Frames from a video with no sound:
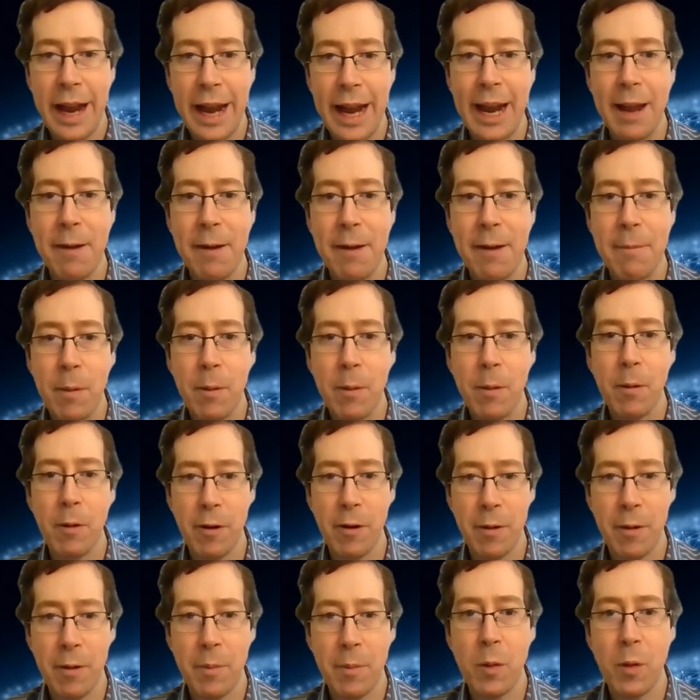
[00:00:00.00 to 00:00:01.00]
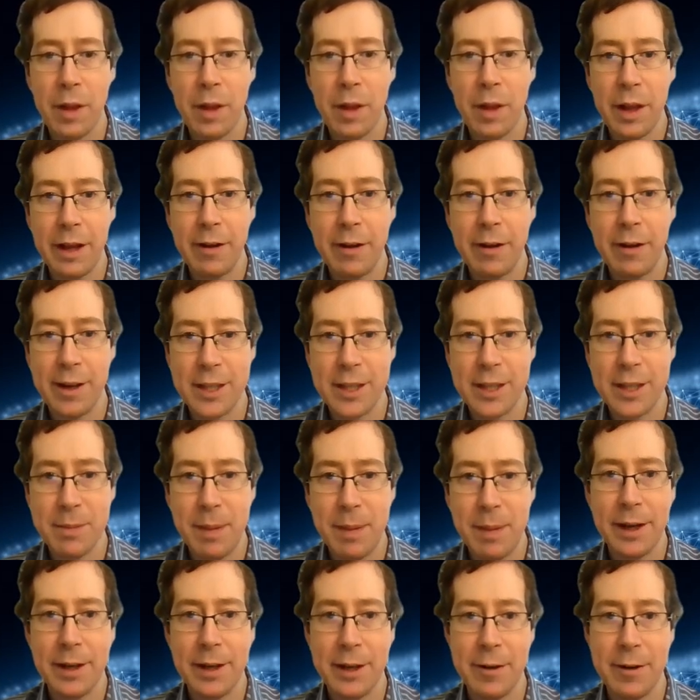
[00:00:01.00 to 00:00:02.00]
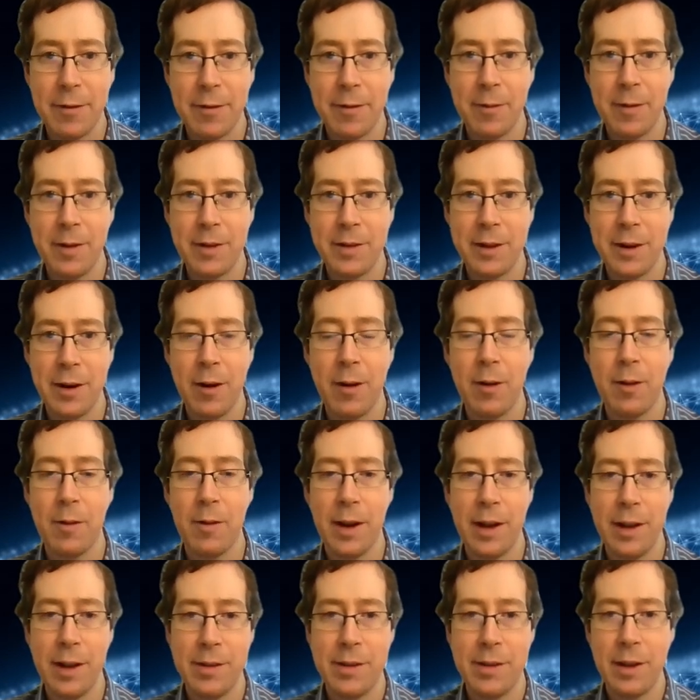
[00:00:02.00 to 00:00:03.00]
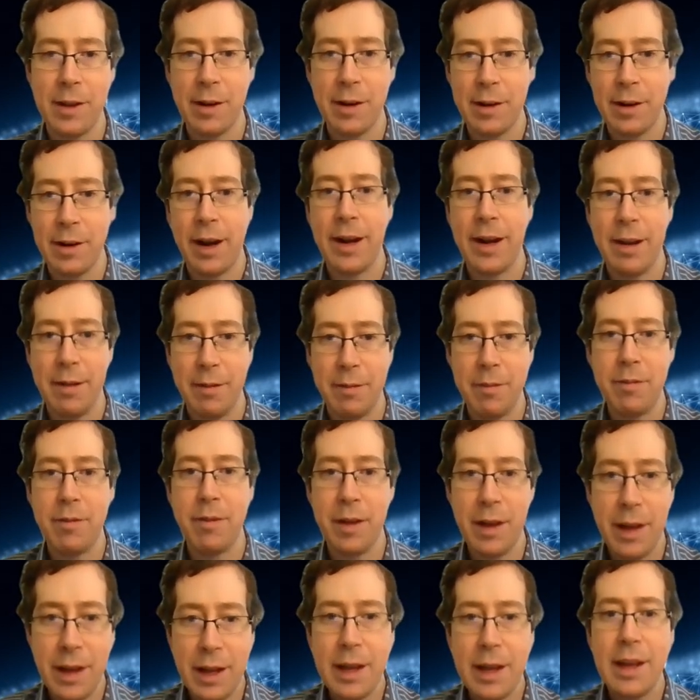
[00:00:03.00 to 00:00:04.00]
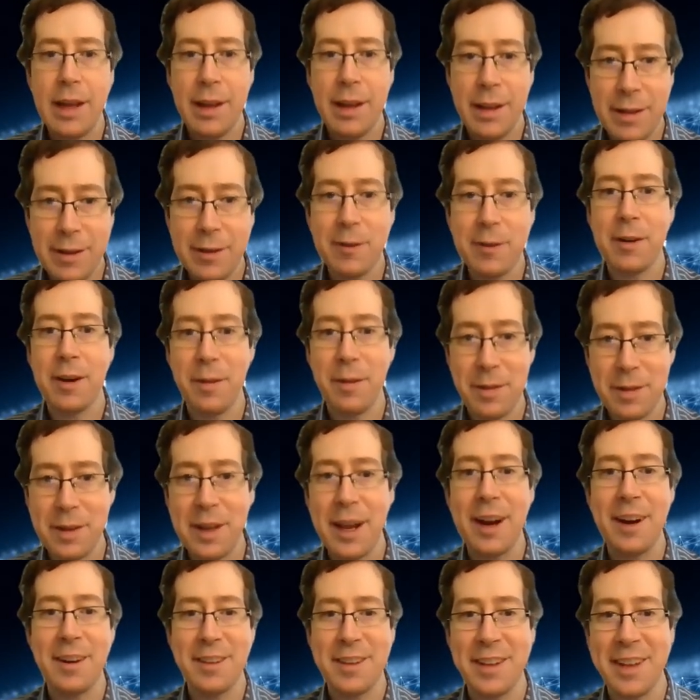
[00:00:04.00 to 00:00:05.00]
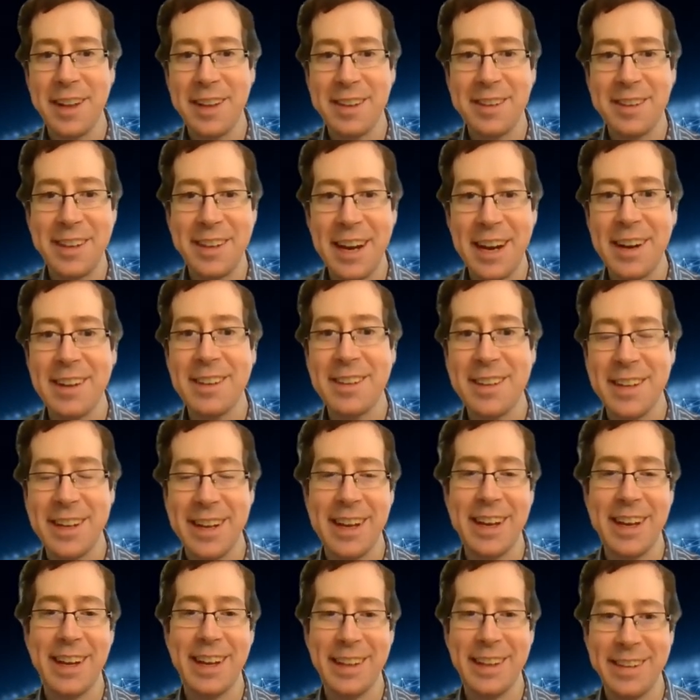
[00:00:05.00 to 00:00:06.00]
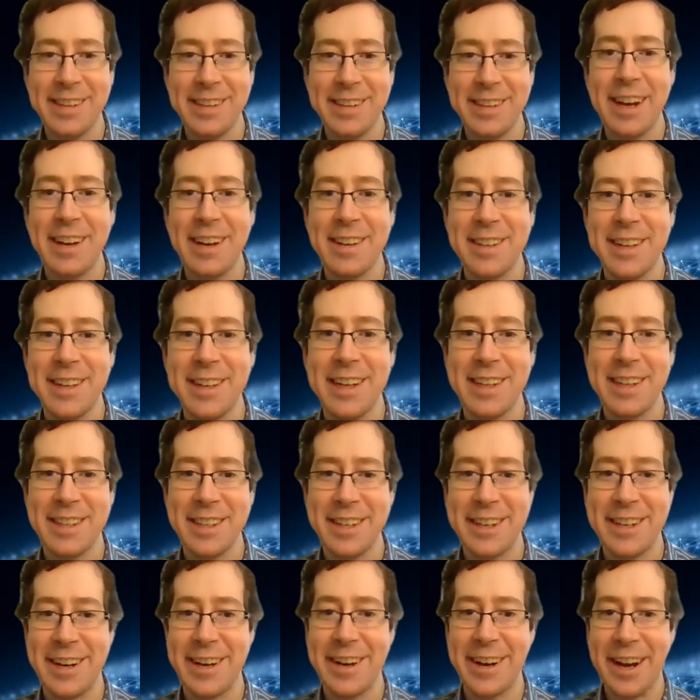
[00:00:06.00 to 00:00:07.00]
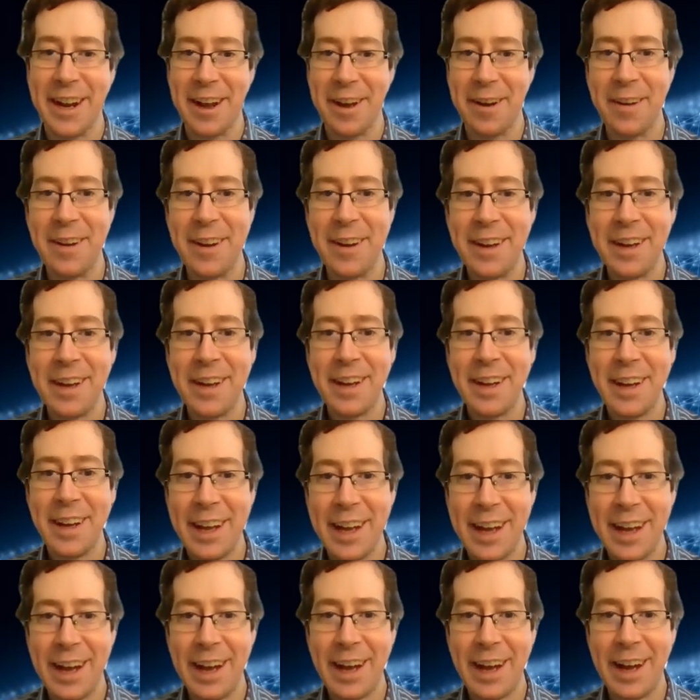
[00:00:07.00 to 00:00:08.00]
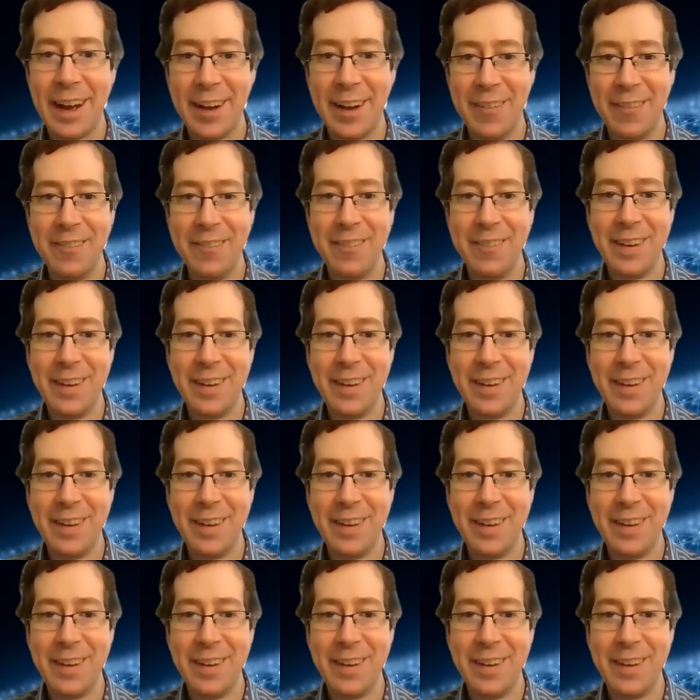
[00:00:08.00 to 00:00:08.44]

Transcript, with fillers: ample or more than you expected, or was it always a kind of sort of scarcity scarcity scarcity scenario? Uh,